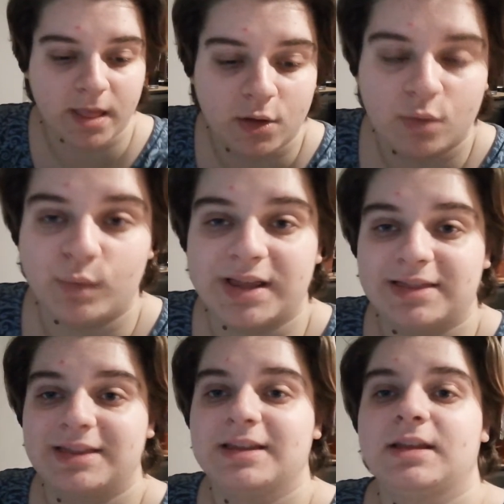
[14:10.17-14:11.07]
With
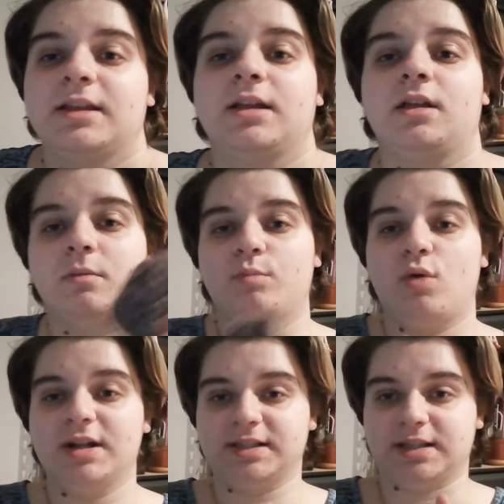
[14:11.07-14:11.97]

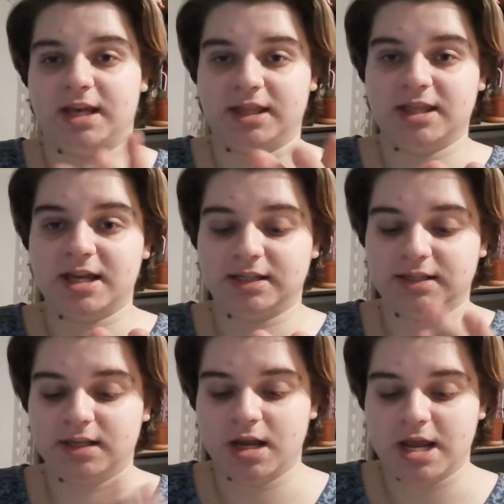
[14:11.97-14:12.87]
points like
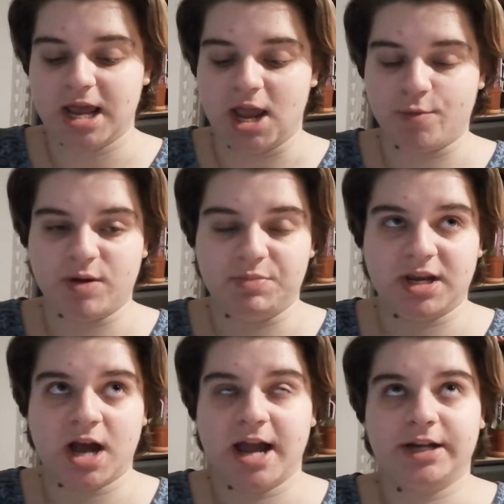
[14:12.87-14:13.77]
this, it would be
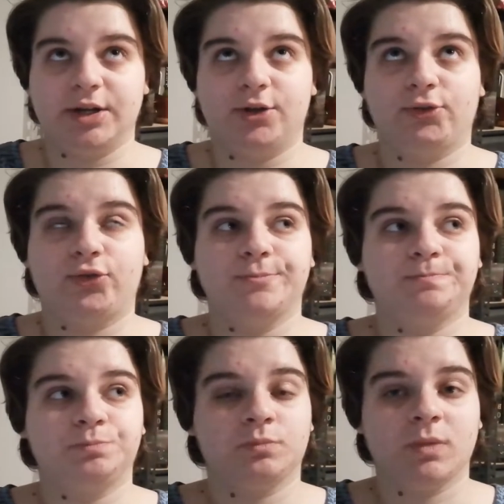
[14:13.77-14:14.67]
kind of,
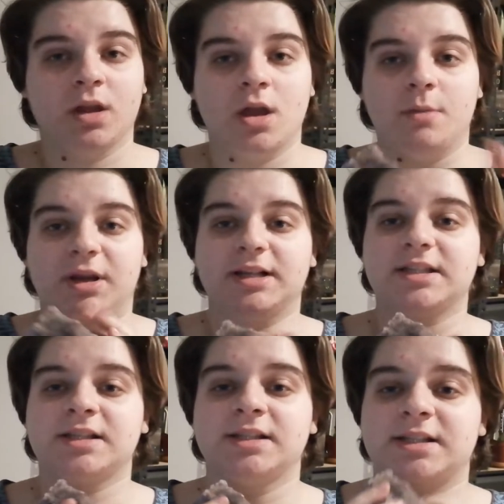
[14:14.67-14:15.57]
because
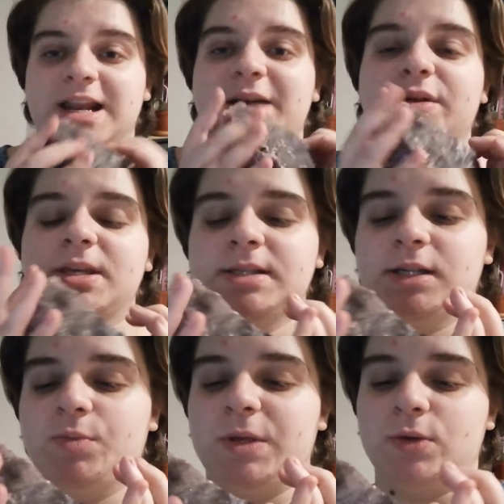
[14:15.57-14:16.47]
this is an amethyst,
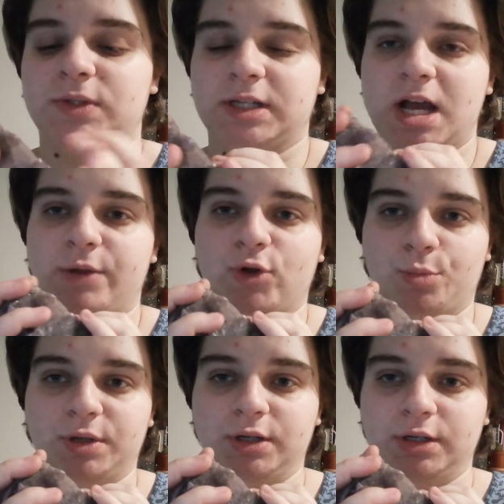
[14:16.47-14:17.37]
it'd be used to kind of
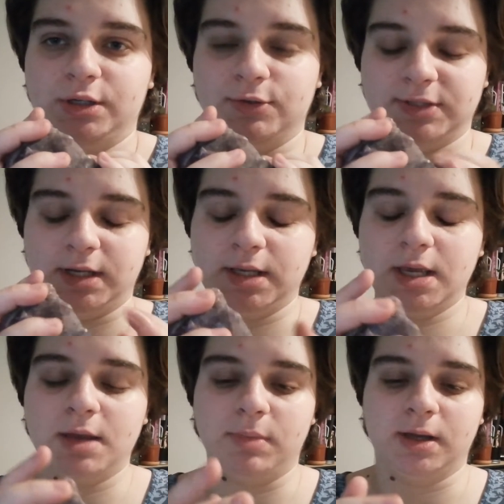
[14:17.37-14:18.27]
open your psyche,
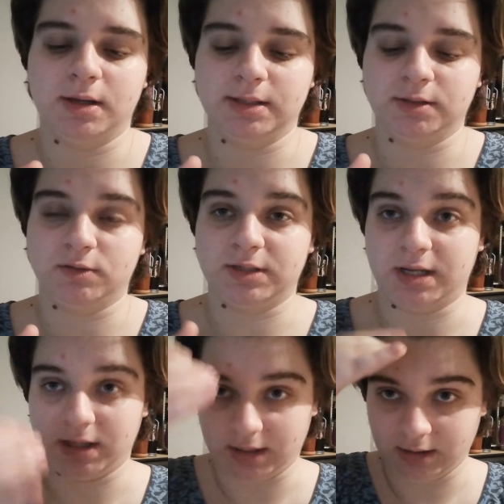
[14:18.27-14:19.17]
and because your
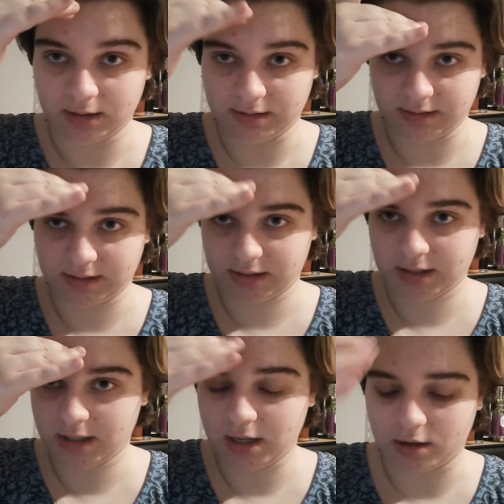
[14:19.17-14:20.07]
psyche is
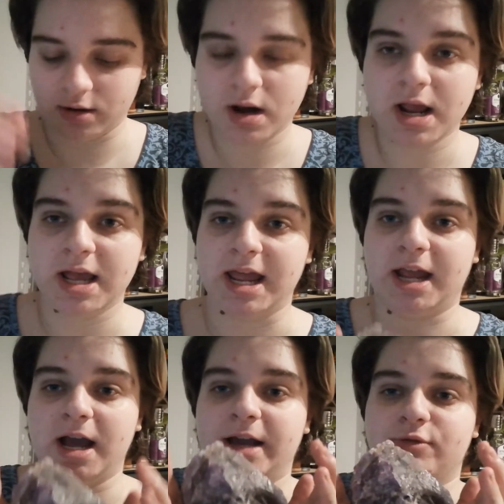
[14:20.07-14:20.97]
here, it
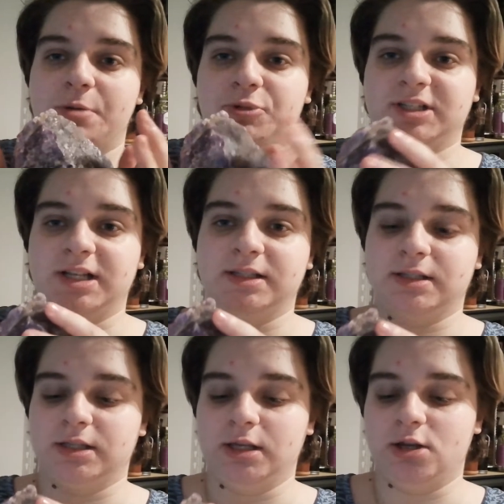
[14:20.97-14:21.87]
kind of represents
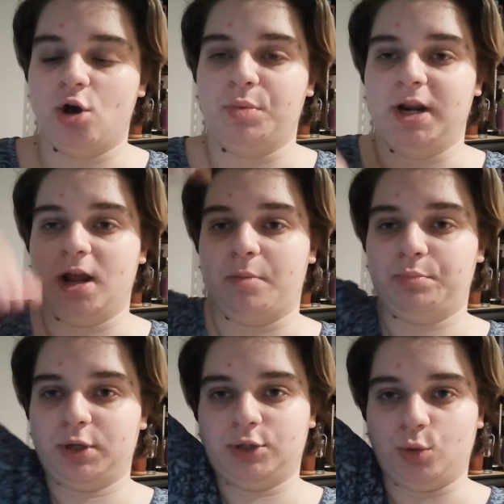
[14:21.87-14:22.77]
the opening
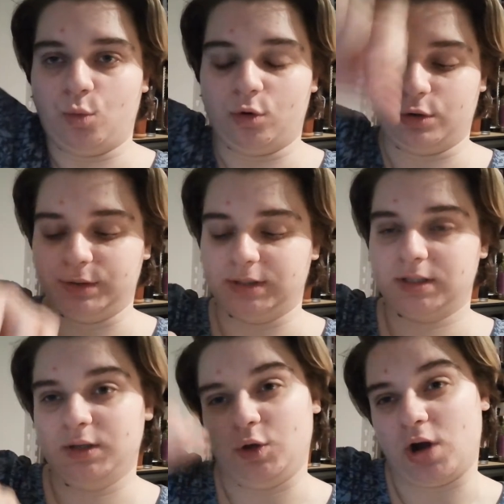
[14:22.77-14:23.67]
up towards
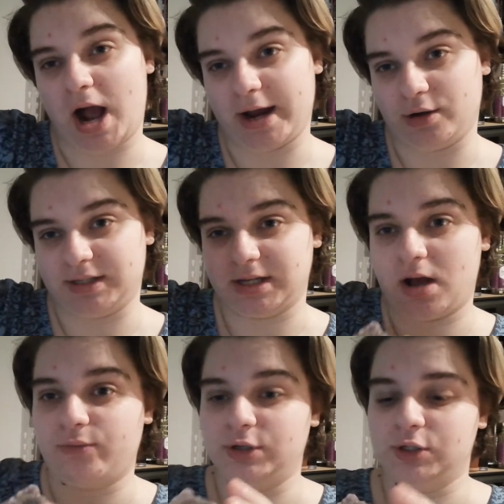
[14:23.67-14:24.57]
your higher
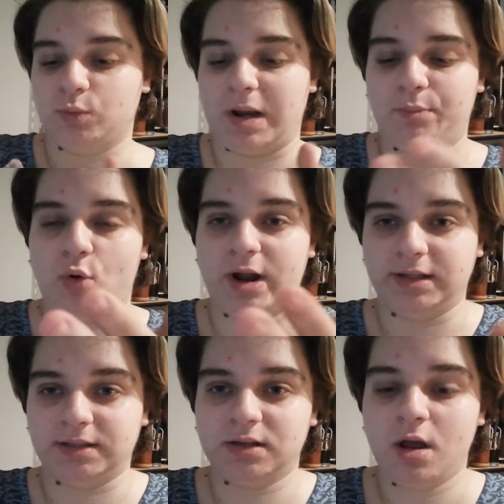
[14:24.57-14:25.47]
self, which is why points